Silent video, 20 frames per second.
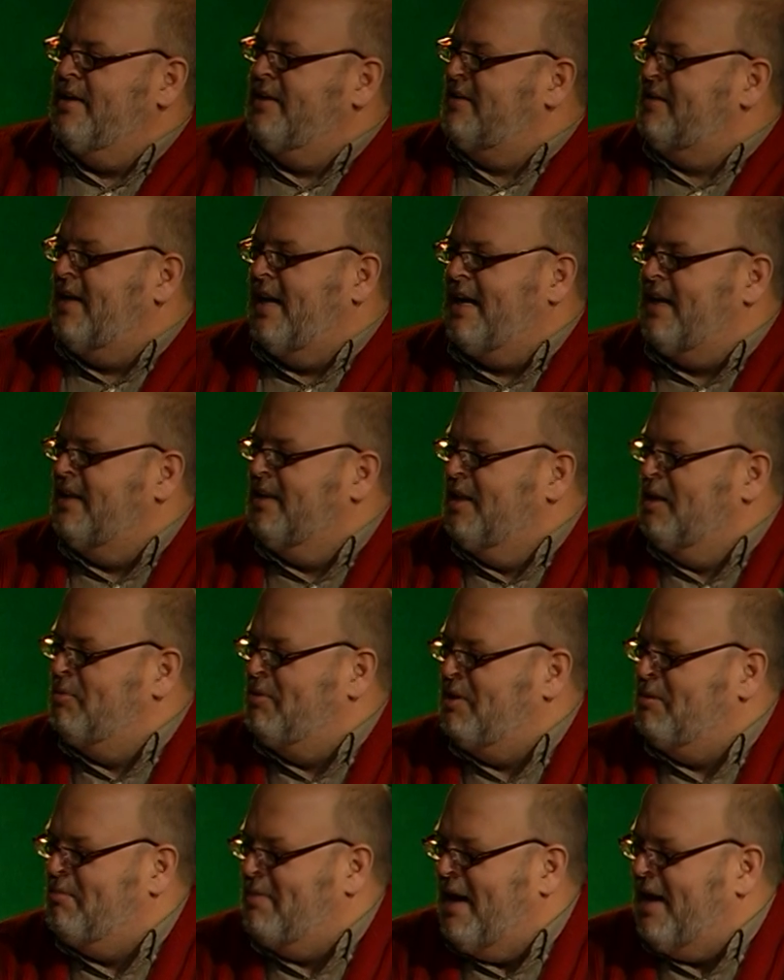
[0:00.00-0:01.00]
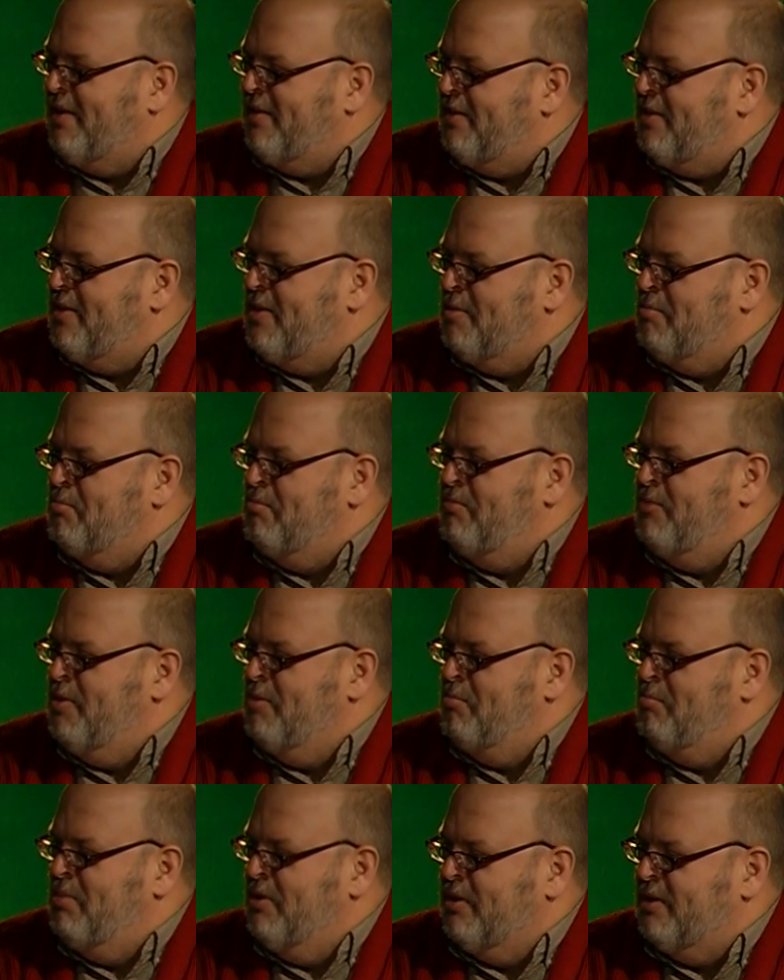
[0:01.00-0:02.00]
Talk a little bit about the
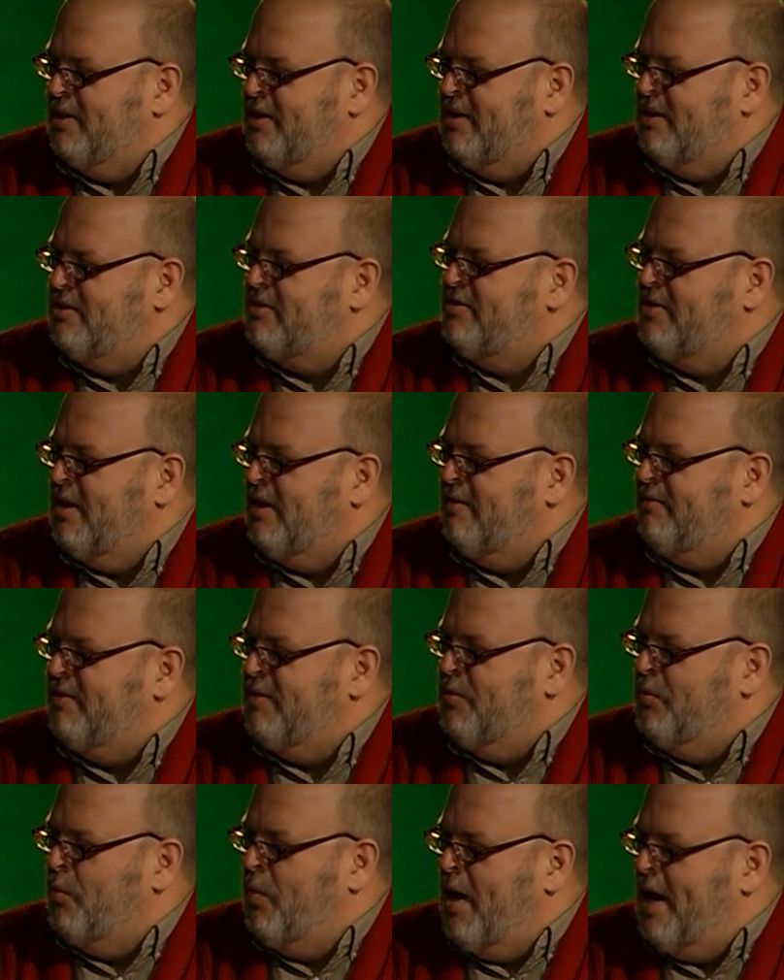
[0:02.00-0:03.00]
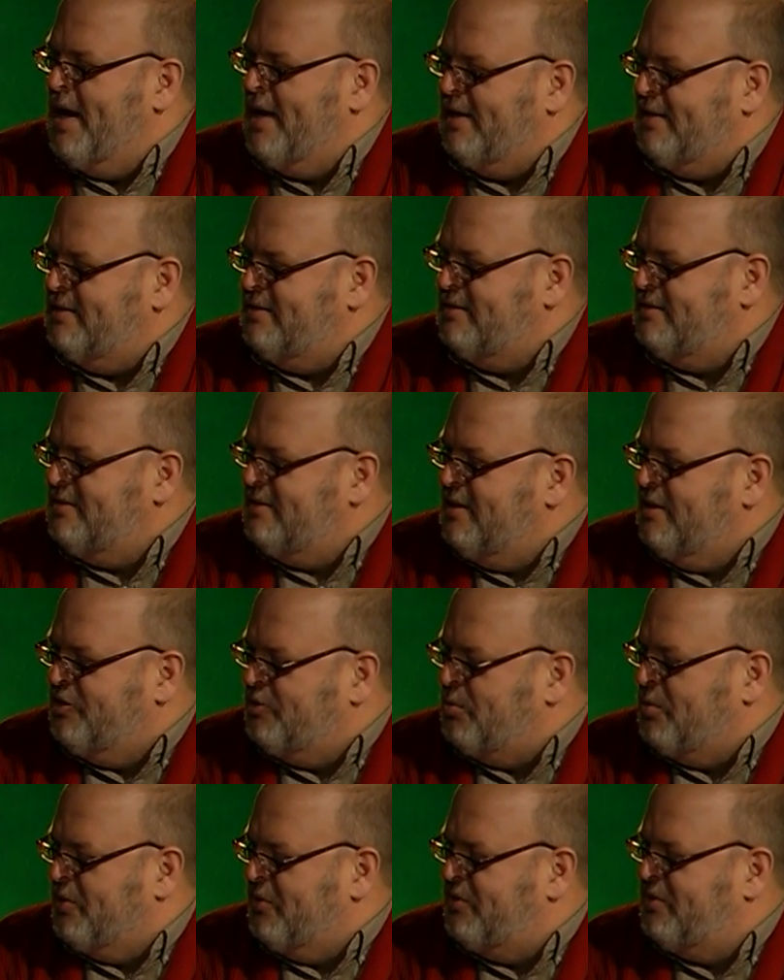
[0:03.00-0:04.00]
building itself and why
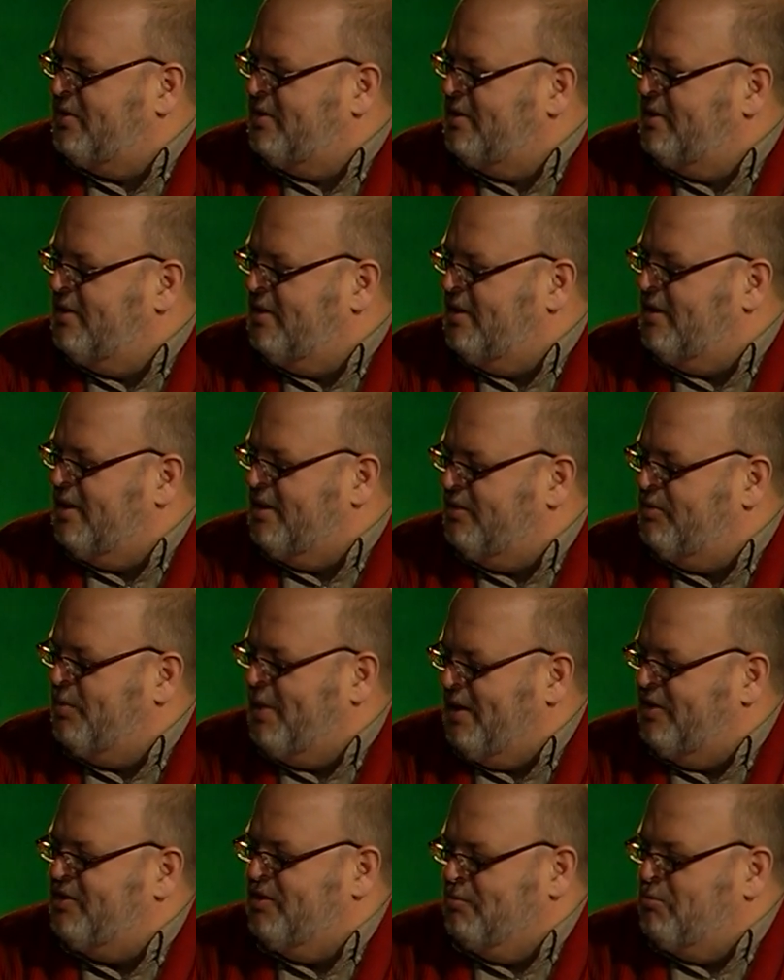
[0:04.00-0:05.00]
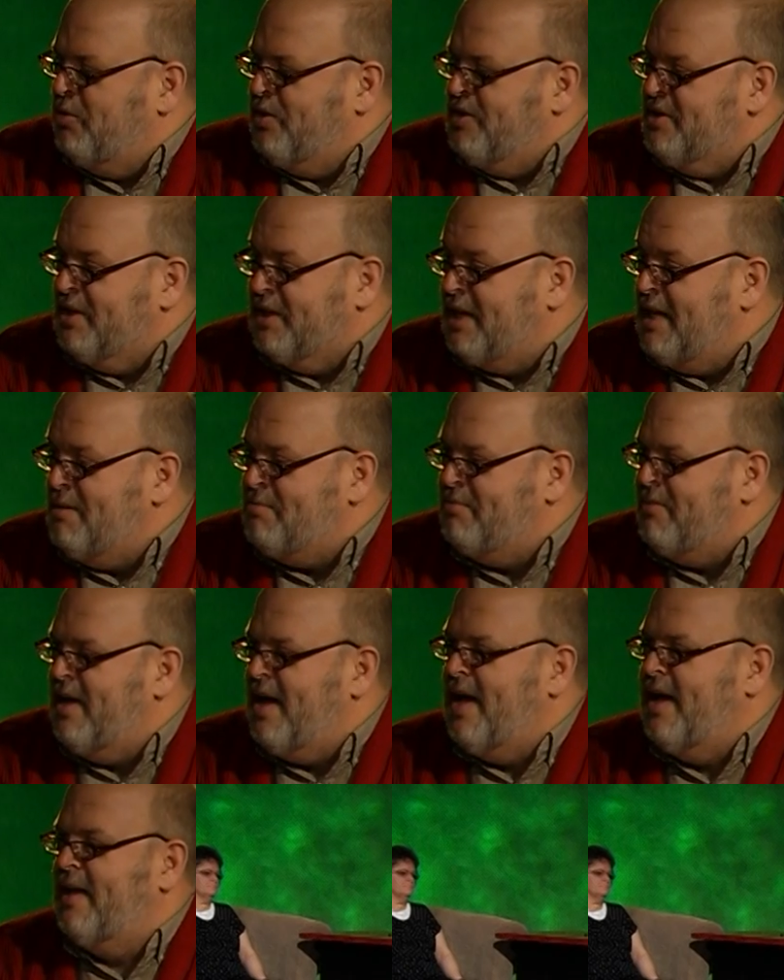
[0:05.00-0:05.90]
it's important to keep that.